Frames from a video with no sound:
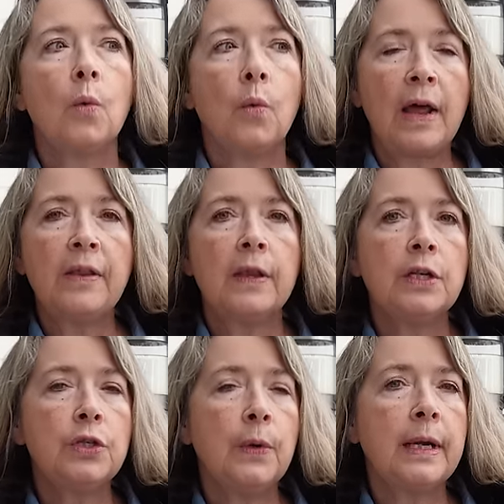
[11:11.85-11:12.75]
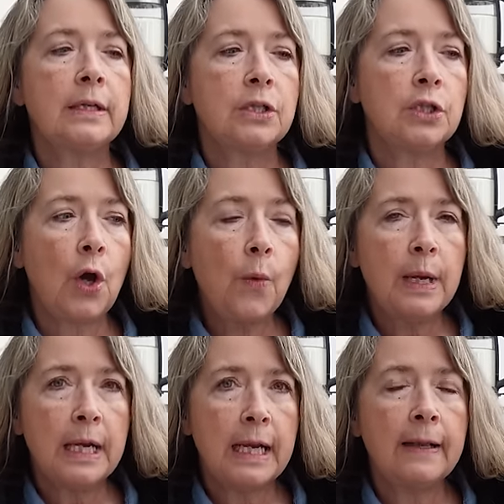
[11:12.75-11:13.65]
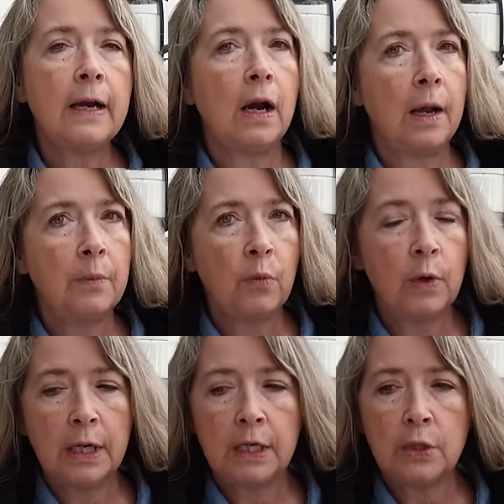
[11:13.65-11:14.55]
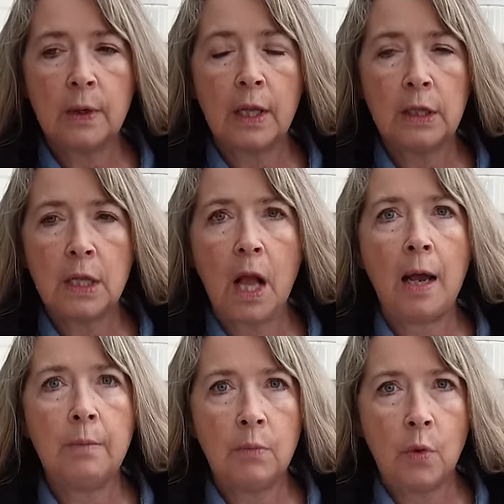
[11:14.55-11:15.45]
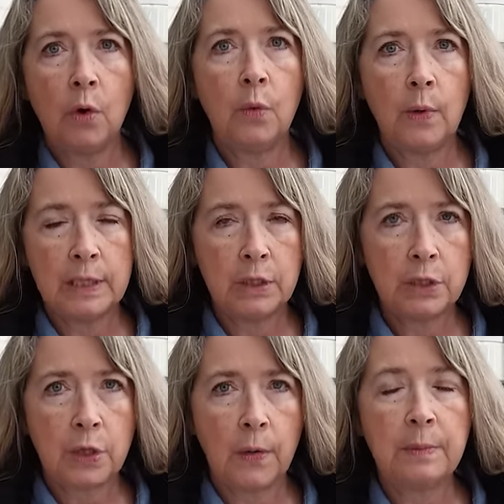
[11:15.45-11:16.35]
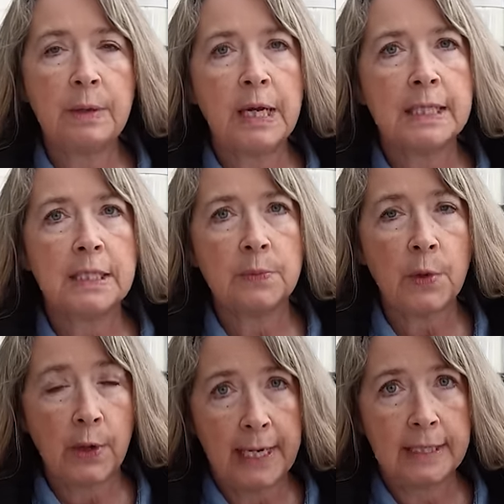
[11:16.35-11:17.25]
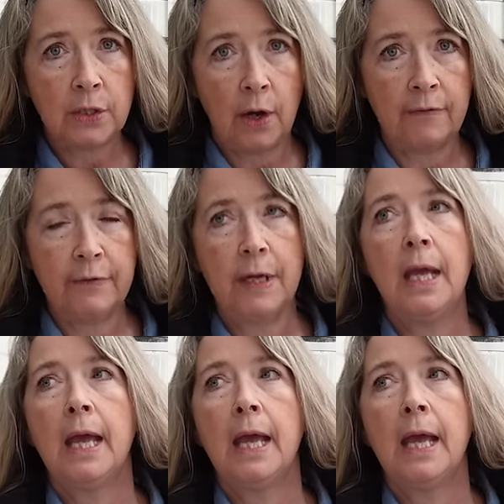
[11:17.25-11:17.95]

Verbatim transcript: rather than doing so many in there, I'm really doing a lot more winter sowing because it's more hands off